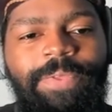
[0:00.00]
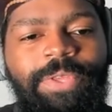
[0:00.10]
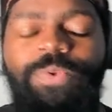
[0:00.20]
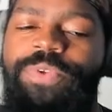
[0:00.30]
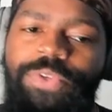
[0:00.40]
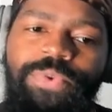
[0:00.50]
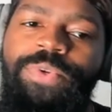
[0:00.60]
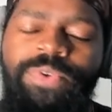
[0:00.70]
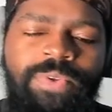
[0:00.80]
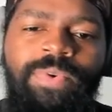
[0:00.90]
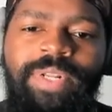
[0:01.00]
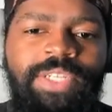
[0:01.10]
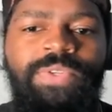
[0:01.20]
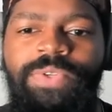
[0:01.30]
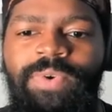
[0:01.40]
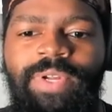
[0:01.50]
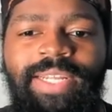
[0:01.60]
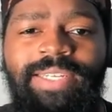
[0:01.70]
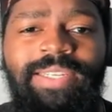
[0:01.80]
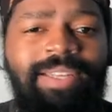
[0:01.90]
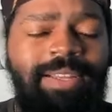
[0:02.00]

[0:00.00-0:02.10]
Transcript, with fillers: You you you doing this. You doing this."